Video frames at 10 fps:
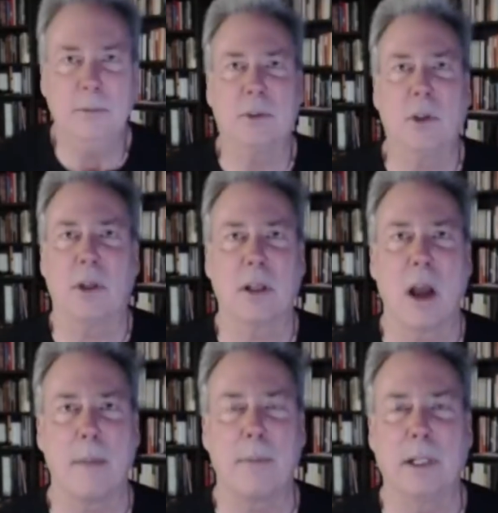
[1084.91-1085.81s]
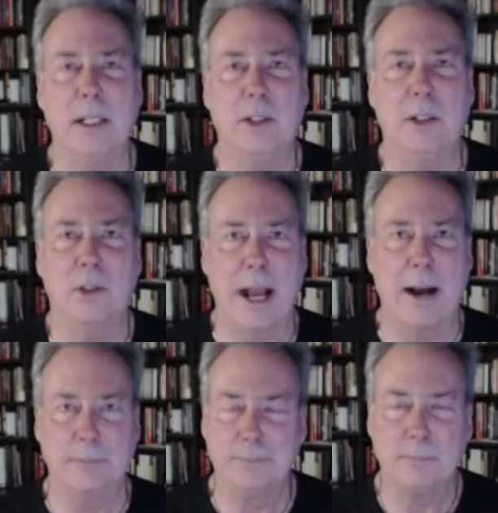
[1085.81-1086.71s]
So the copper leaches
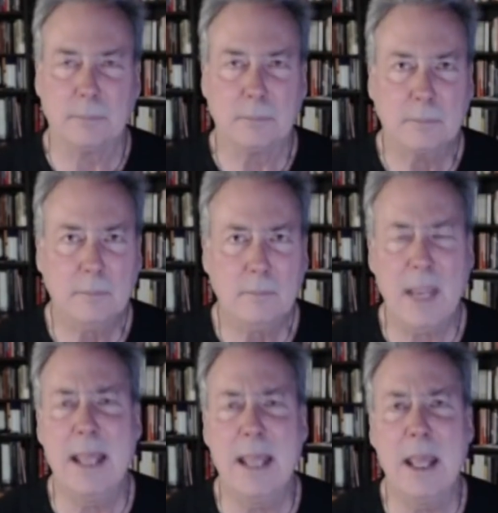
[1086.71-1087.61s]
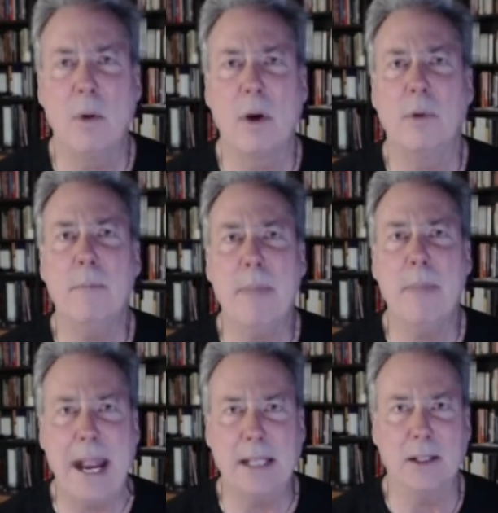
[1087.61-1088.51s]
out, and then what
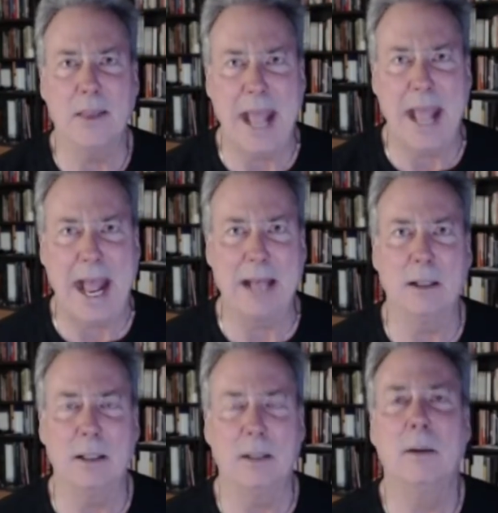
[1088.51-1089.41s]
remains, that